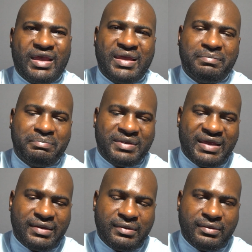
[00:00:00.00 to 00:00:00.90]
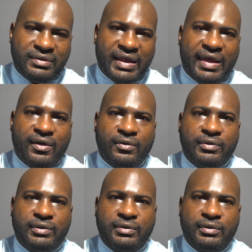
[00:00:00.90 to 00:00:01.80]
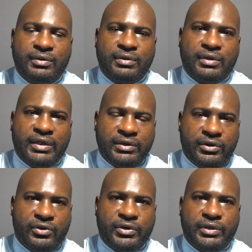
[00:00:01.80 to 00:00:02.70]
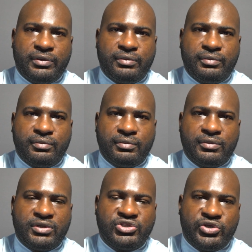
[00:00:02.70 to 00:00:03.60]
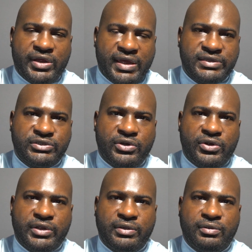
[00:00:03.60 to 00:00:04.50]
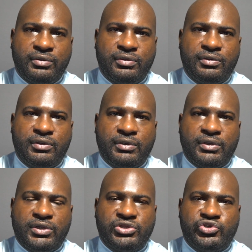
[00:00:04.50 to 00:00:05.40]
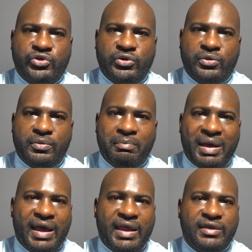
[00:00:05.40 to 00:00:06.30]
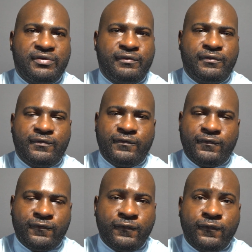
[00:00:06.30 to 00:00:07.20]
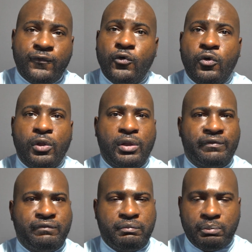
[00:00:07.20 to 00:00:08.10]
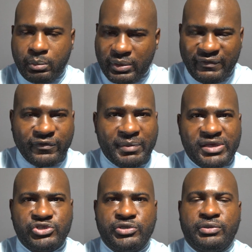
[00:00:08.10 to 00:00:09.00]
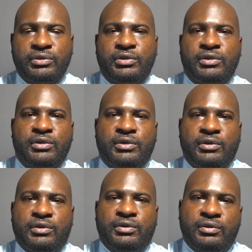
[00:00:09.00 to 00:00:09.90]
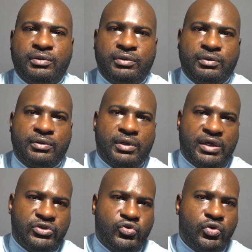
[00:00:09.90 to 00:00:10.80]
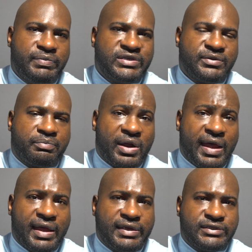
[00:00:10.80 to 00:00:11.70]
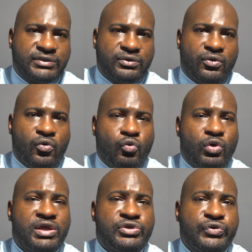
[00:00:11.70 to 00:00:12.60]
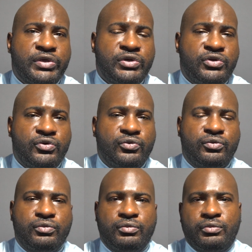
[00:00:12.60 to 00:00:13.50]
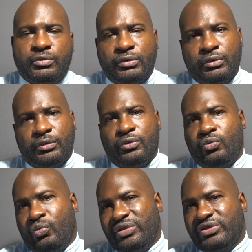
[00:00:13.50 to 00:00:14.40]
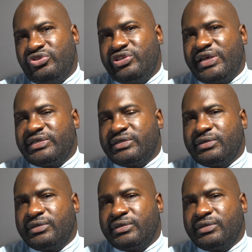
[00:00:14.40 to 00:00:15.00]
and get down and dirty. Get your hands dirty, get your mind full of information, and you'll be surprised what you can do with just